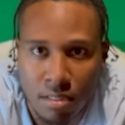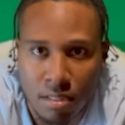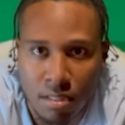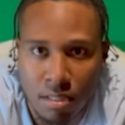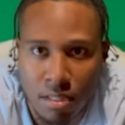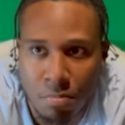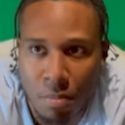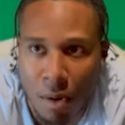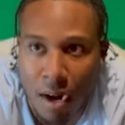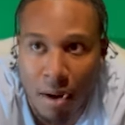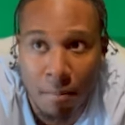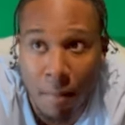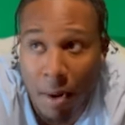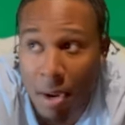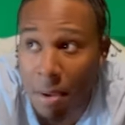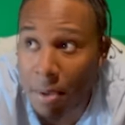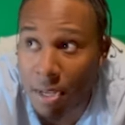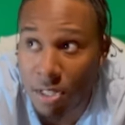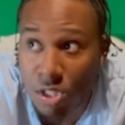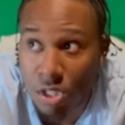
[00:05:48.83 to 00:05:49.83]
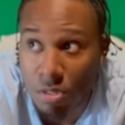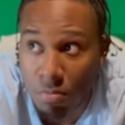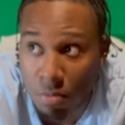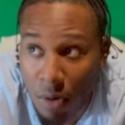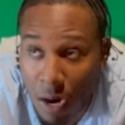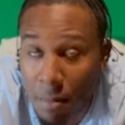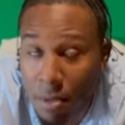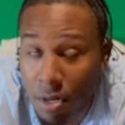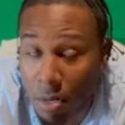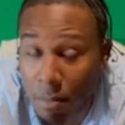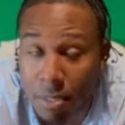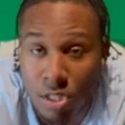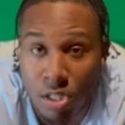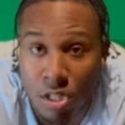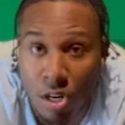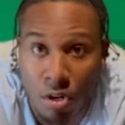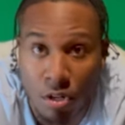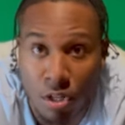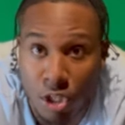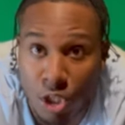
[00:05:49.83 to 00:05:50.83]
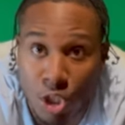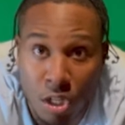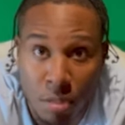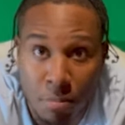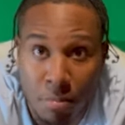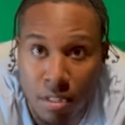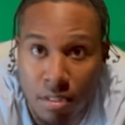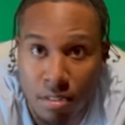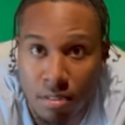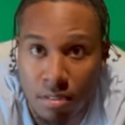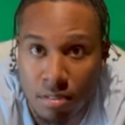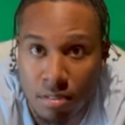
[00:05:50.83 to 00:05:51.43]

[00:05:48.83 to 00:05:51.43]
He's probably, maybe a, probably going to be a starter. He should be.